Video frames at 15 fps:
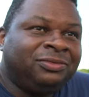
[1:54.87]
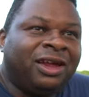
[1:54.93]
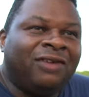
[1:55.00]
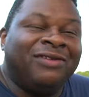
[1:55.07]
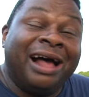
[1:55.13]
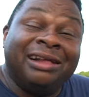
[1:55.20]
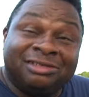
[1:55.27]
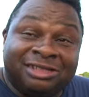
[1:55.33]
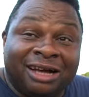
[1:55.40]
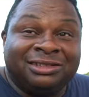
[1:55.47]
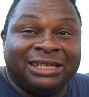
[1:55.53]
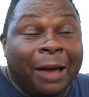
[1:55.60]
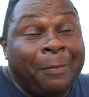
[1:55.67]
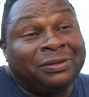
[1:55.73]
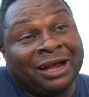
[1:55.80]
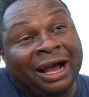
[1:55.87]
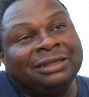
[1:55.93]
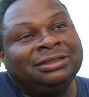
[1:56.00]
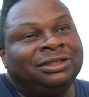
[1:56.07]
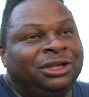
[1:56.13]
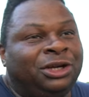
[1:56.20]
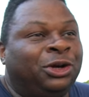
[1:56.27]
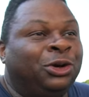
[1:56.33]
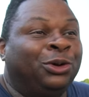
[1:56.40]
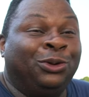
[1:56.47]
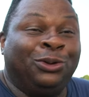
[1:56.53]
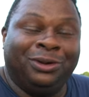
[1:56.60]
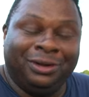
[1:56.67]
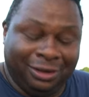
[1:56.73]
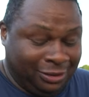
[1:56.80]
If that sounds appetizing to
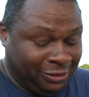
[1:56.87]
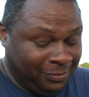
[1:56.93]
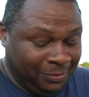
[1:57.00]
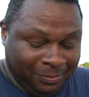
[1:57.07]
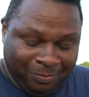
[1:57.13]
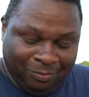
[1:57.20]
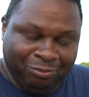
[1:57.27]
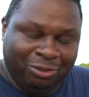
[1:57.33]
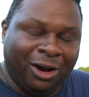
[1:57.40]
you,